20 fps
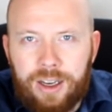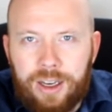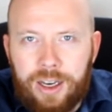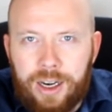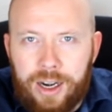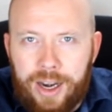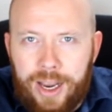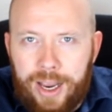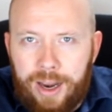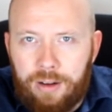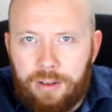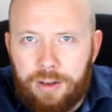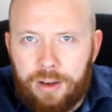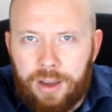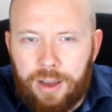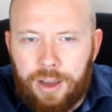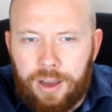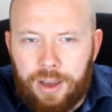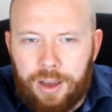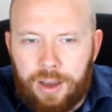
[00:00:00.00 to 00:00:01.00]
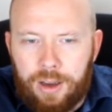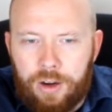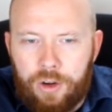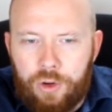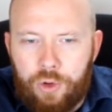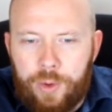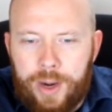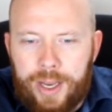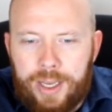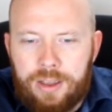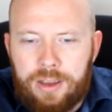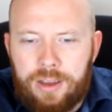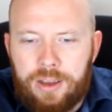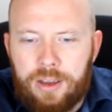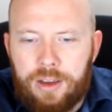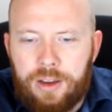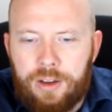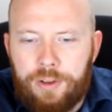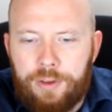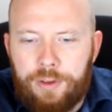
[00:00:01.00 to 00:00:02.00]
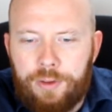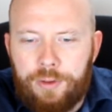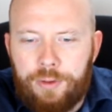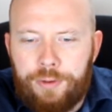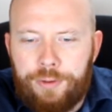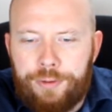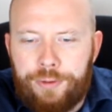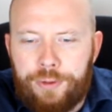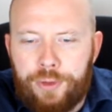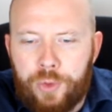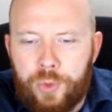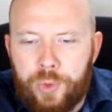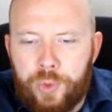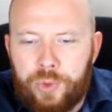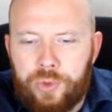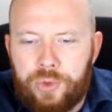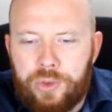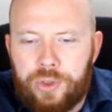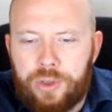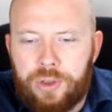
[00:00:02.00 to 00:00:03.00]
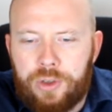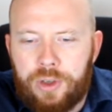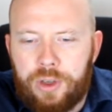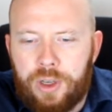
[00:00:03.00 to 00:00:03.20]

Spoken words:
Clear red fruit,